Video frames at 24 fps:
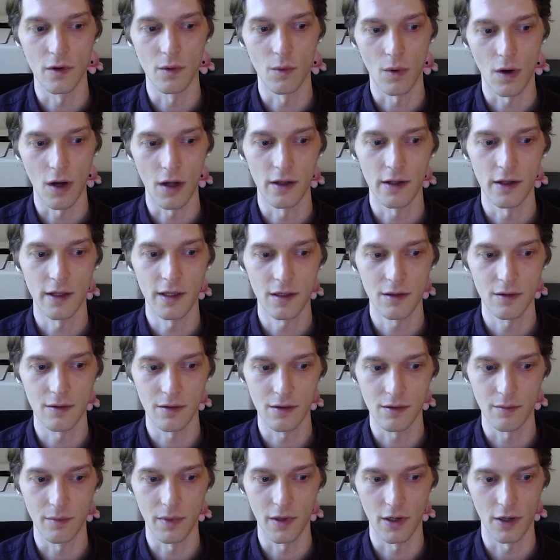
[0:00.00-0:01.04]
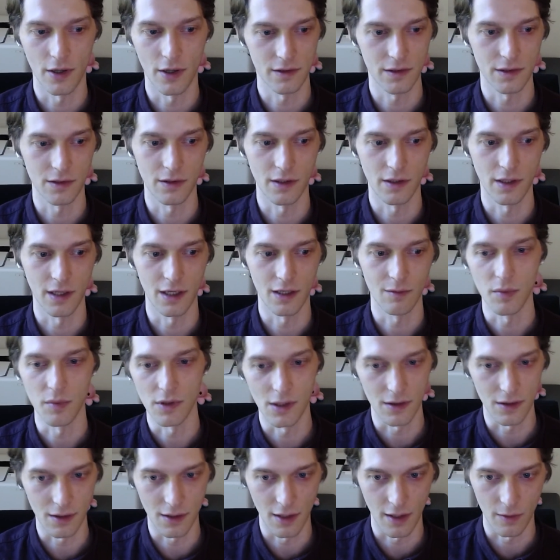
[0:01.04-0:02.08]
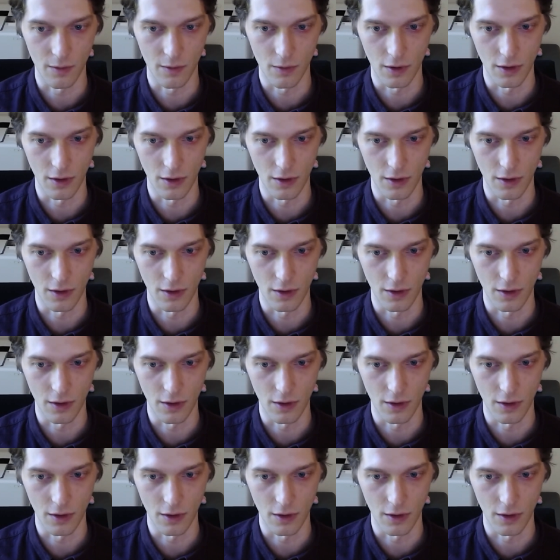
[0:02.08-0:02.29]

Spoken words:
do with a wallet, but also manipulate the